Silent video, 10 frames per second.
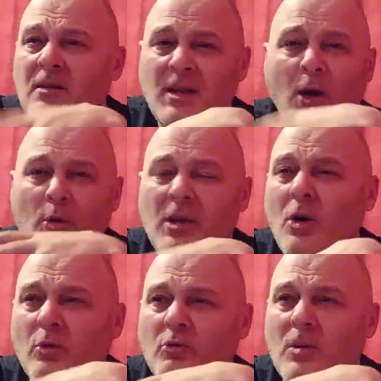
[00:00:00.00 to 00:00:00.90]
the only
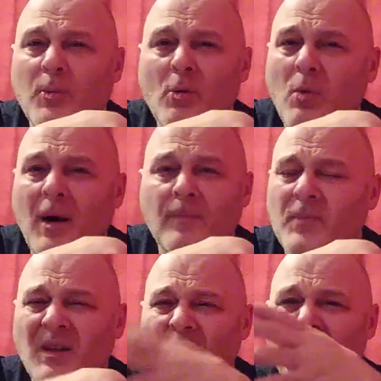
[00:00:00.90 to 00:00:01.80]
honourable one.
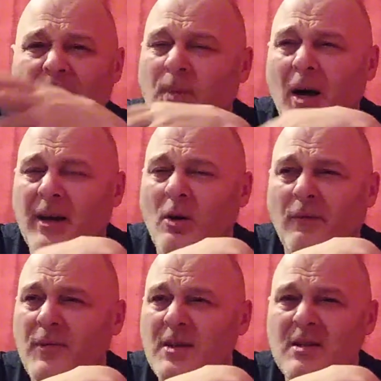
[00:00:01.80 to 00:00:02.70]
I don't have buy
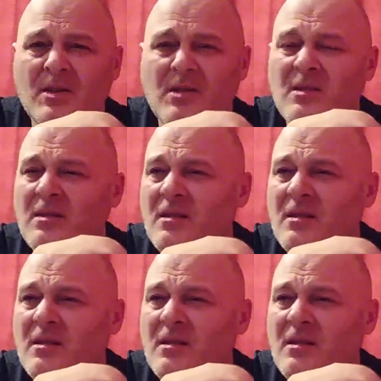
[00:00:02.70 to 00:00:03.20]
coffees,